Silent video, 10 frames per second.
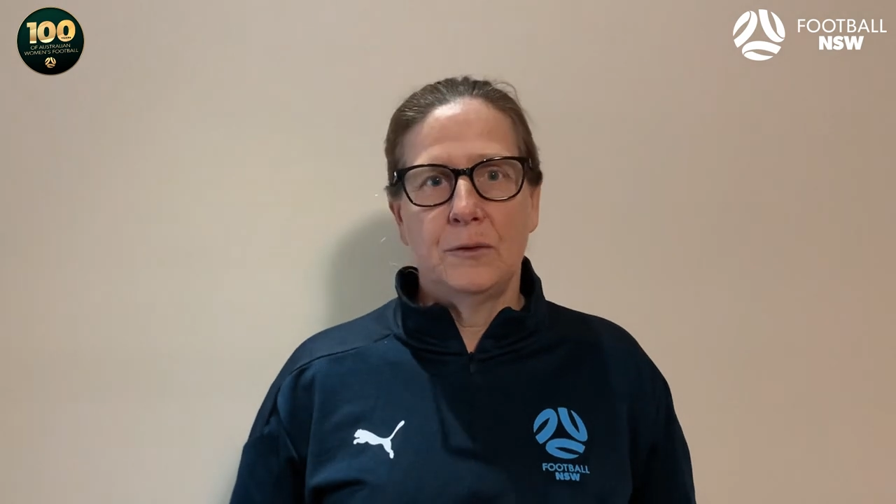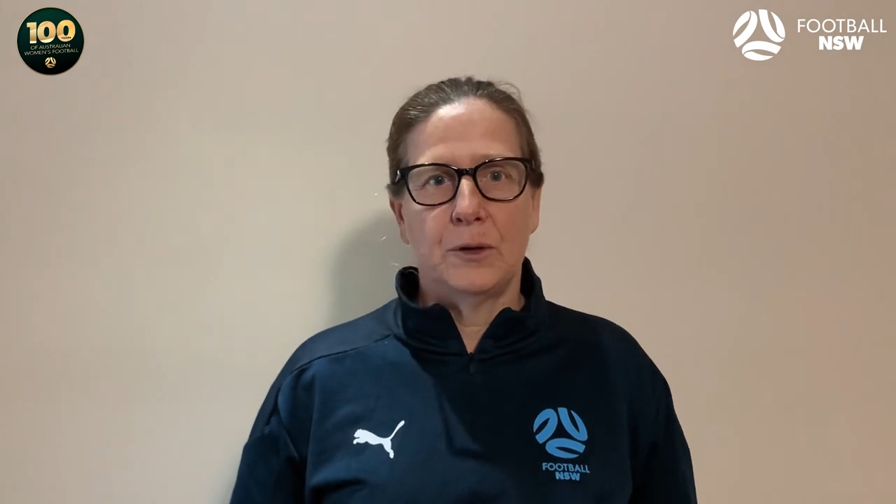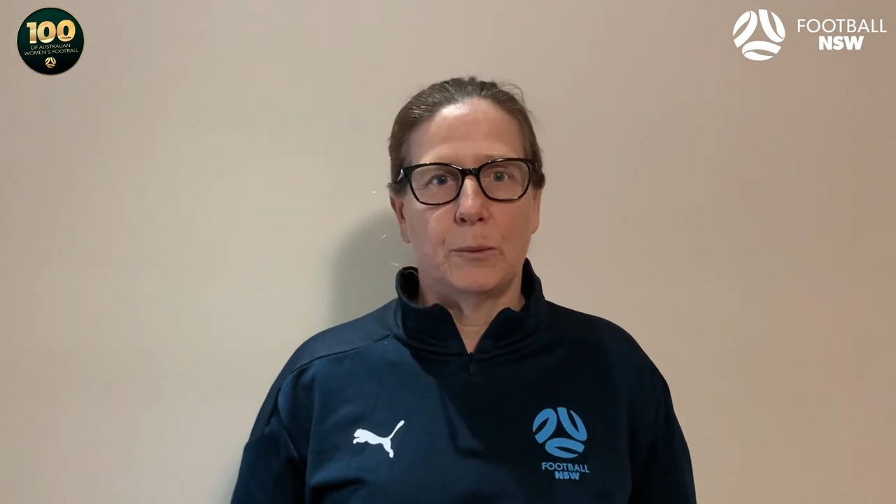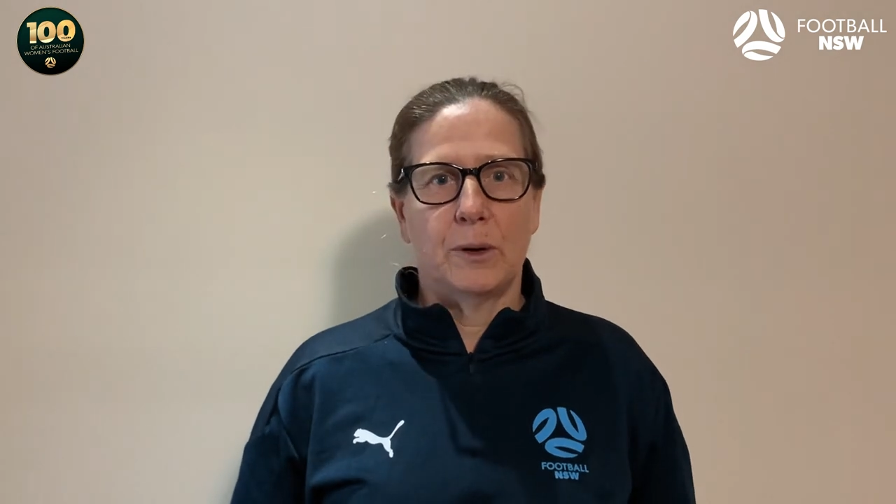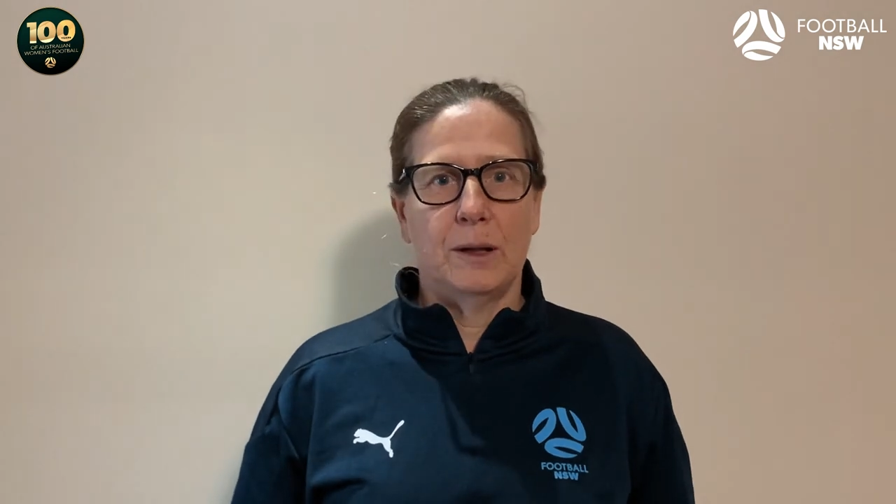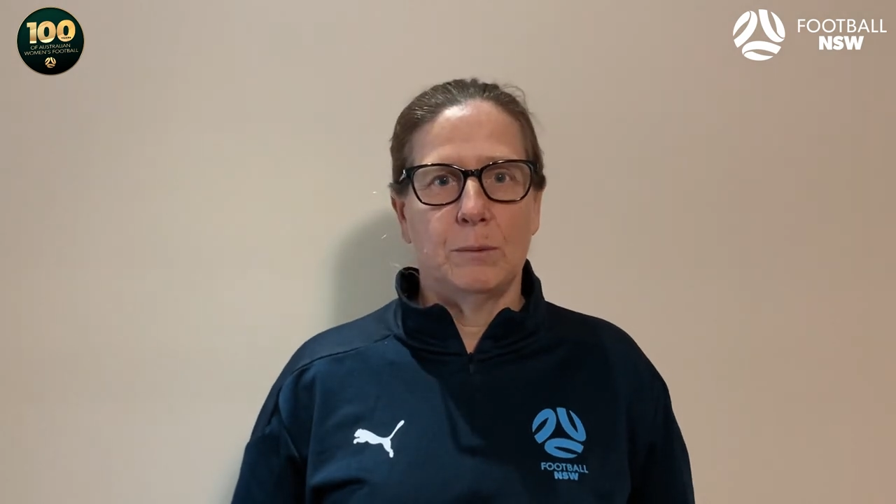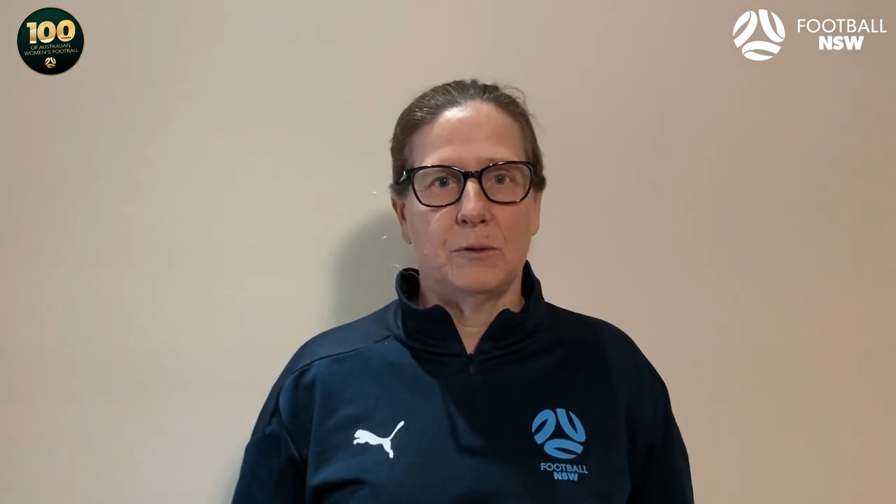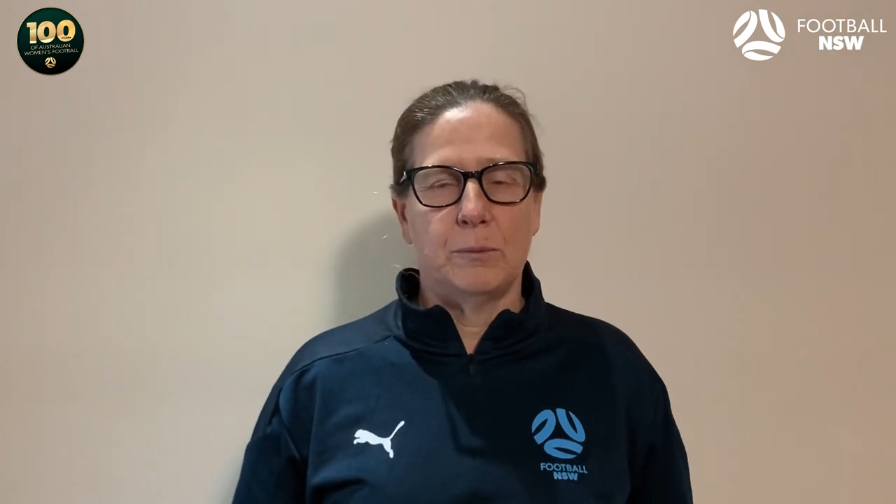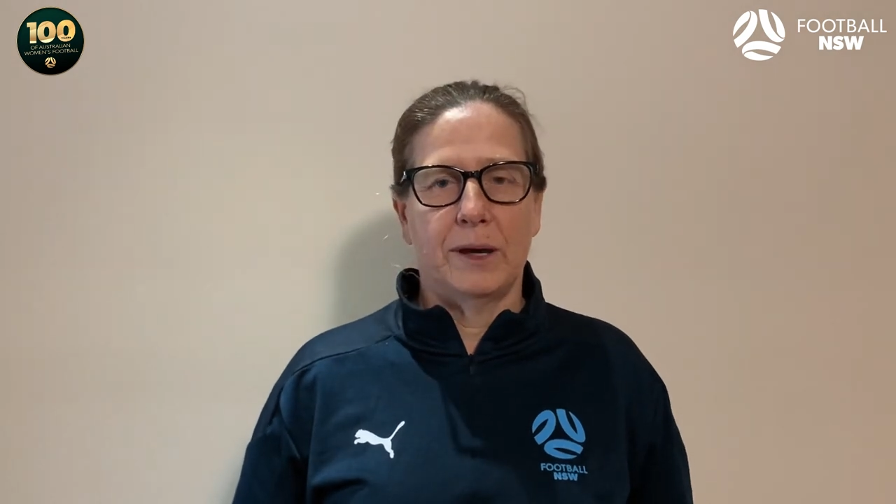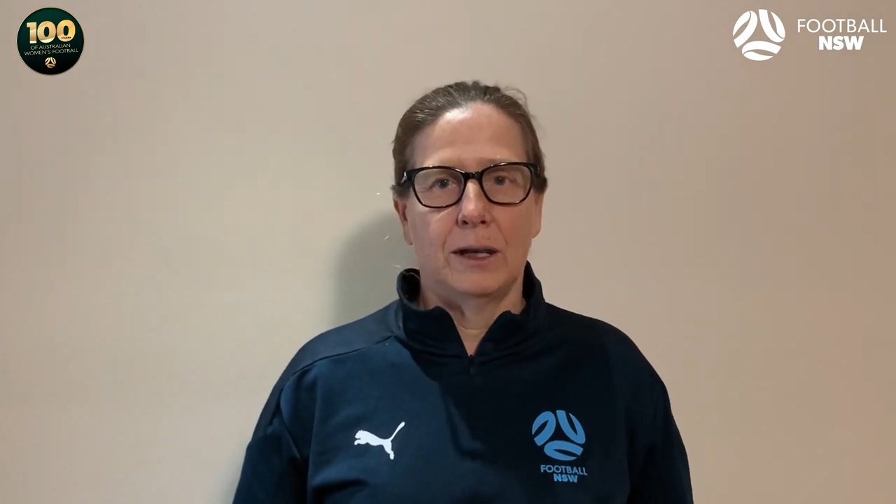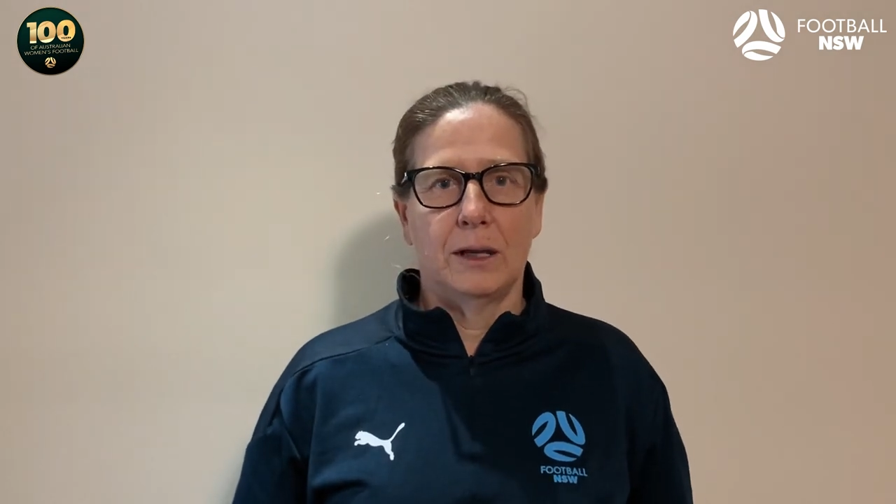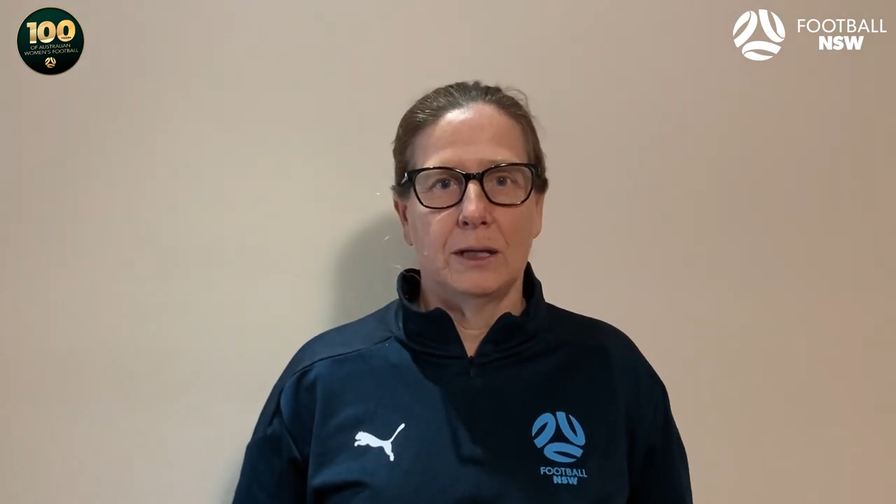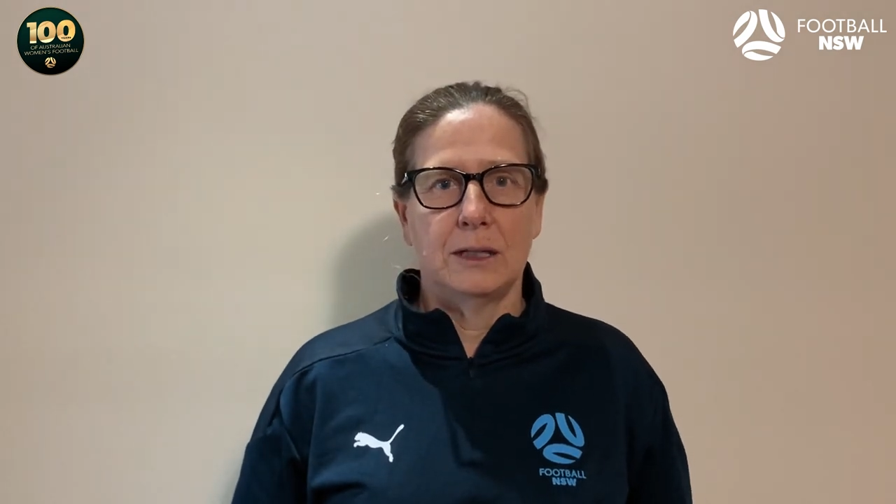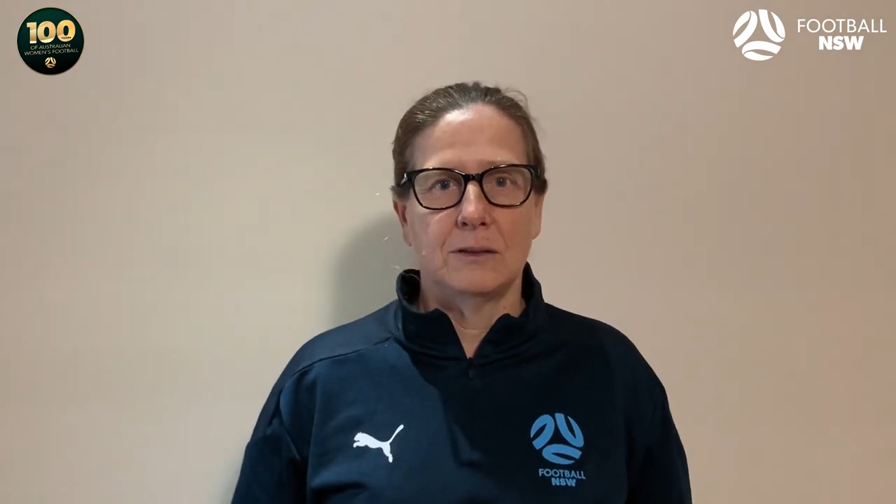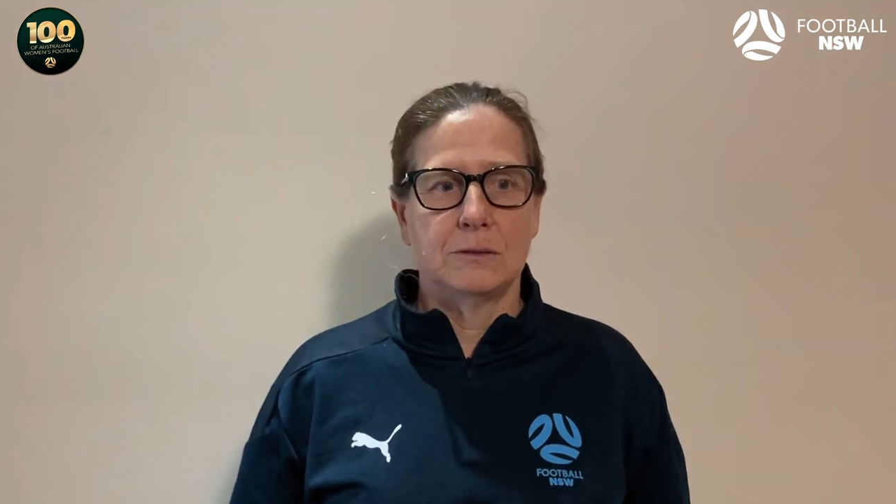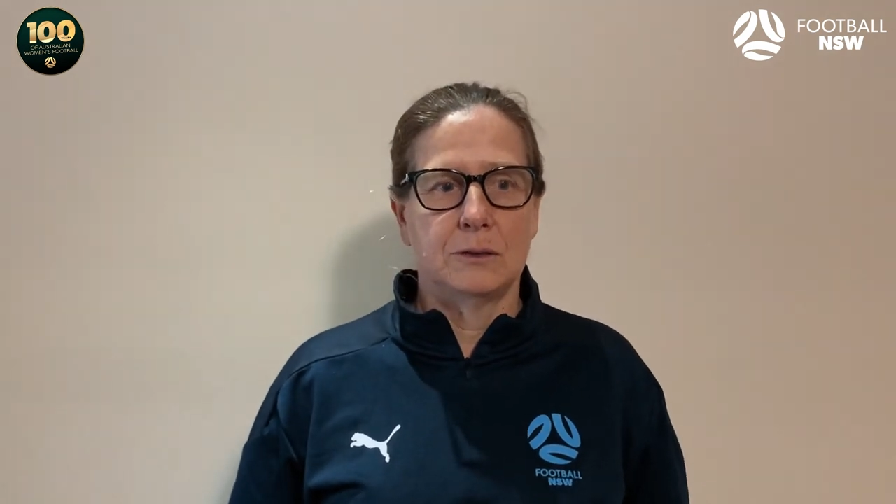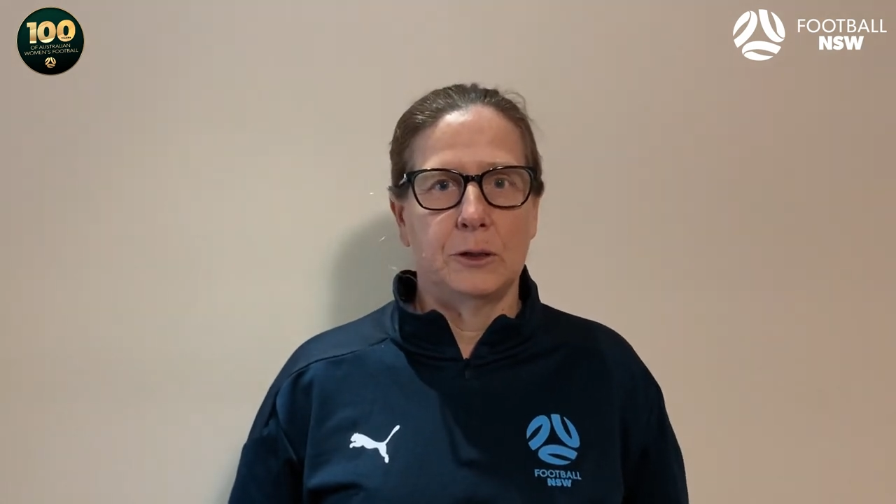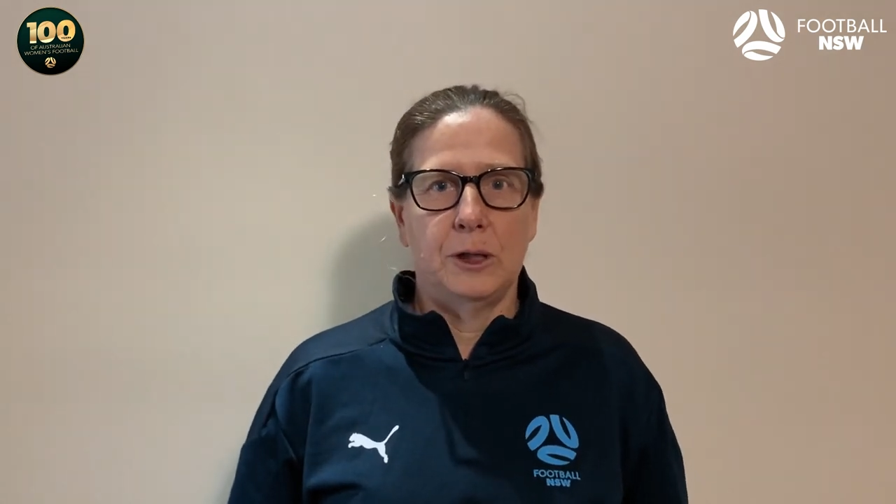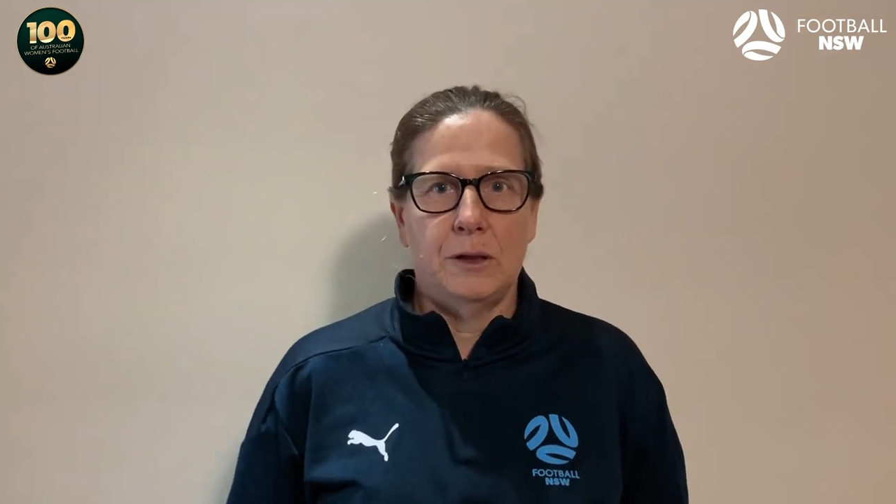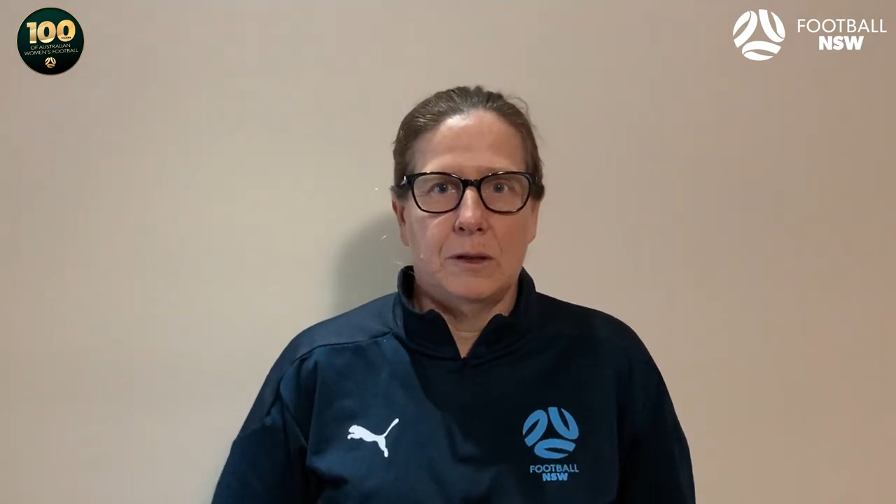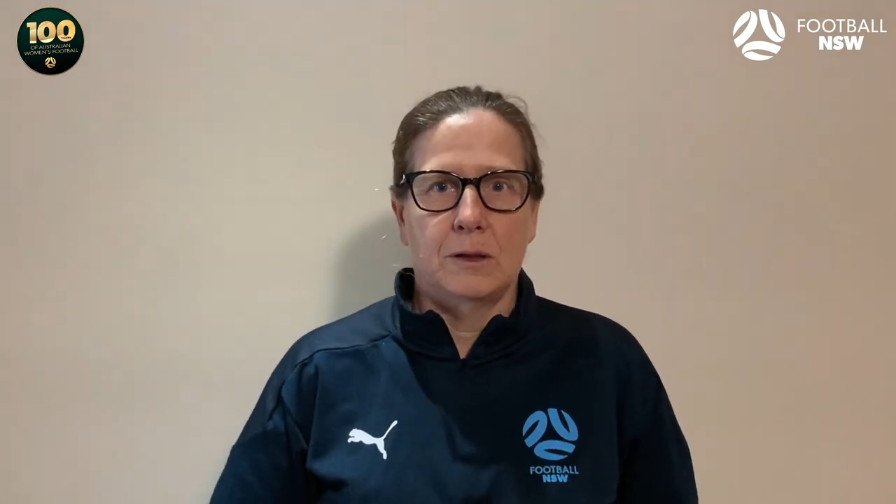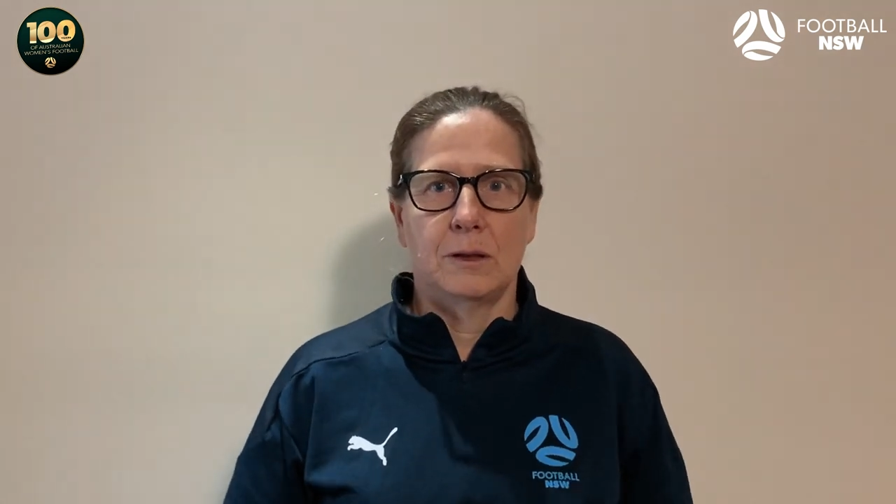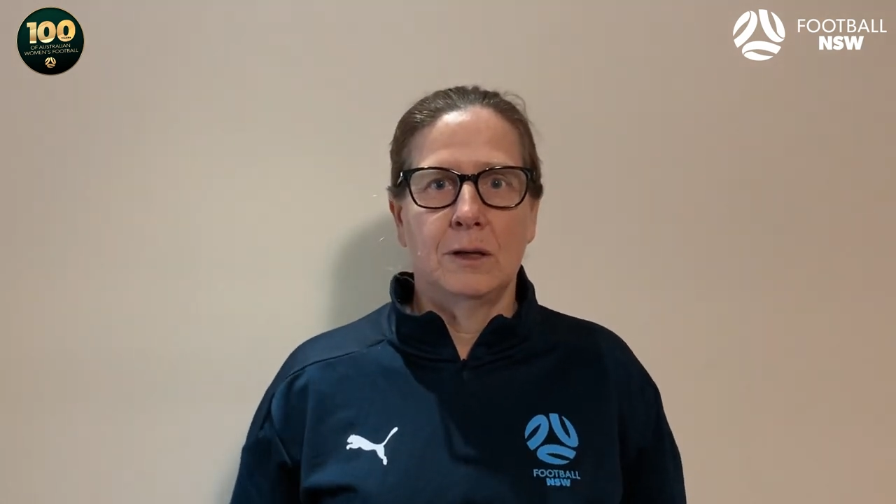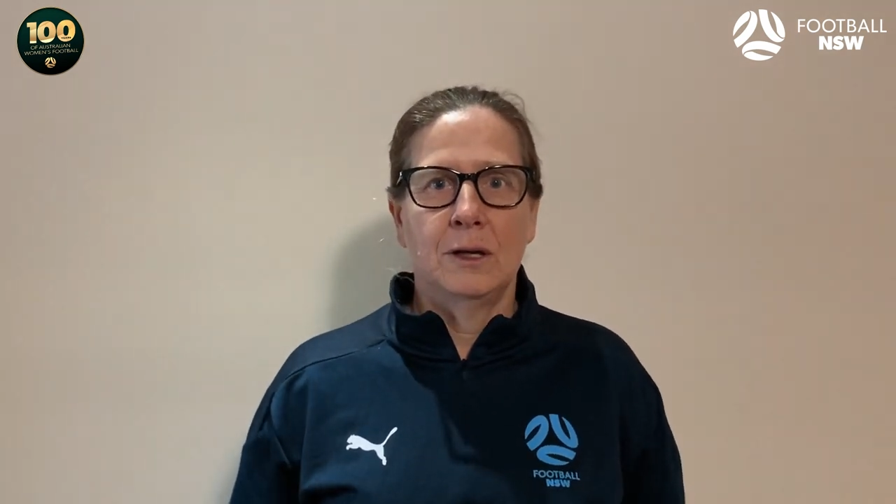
that were able to battle against not only the